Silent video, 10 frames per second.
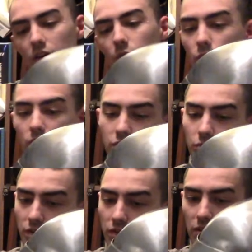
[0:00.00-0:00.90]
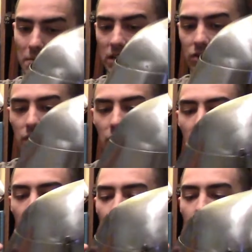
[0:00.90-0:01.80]
work to it. Especially if it
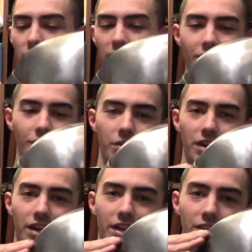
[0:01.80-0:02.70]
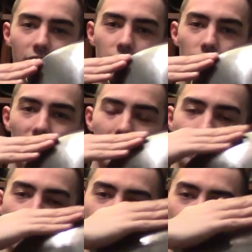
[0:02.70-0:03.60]
goes this way, the
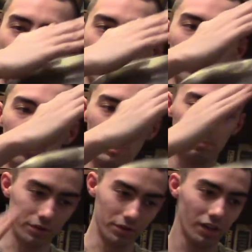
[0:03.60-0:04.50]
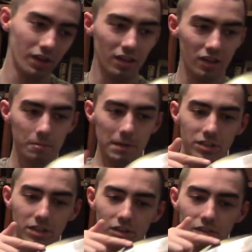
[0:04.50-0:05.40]
weapon just wants to go upwards.
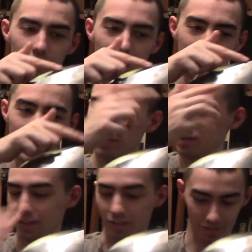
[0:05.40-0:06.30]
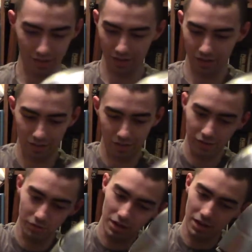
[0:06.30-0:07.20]
Especially because, take a look at this. As
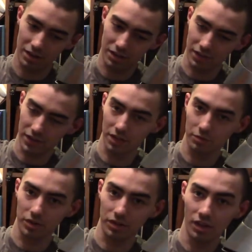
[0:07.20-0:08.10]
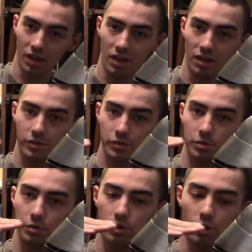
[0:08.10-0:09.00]
soon as something was
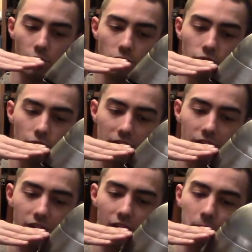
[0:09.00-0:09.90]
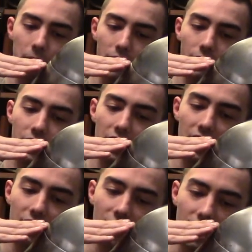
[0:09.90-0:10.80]
to go directly above the
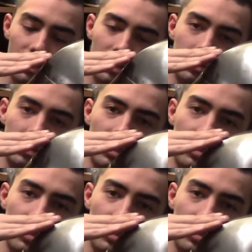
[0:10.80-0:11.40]
eye socket, it will just